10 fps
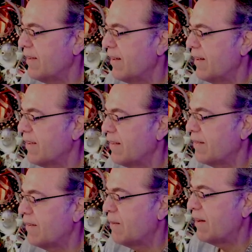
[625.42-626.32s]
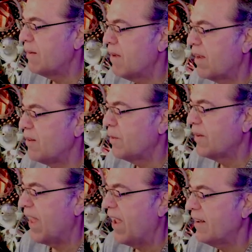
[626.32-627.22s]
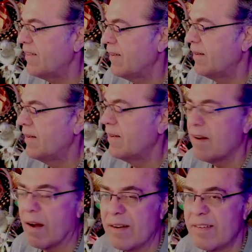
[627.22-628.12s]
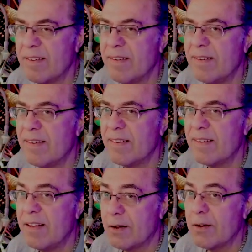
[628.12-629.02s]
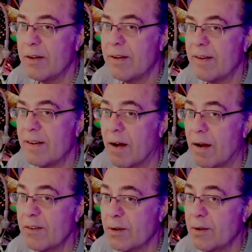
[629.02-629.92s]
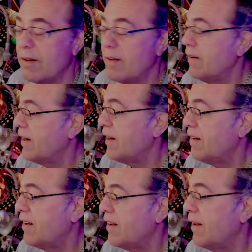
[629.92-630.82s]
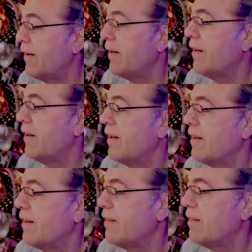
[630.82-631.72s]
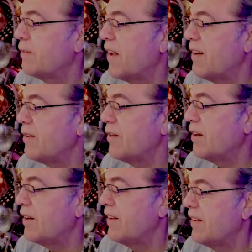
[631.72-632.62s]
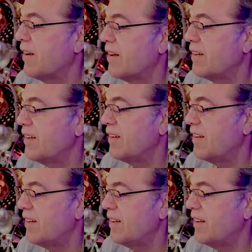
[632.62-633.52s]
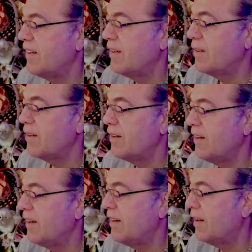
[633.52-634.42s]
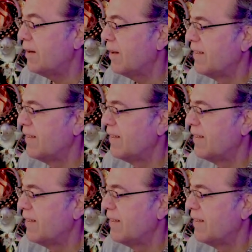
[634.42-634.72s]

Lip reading: Yes, I learned about Immanuel Kant. Kant? He could. Kant could, and he did. He defined good. Kant did. He could. He did.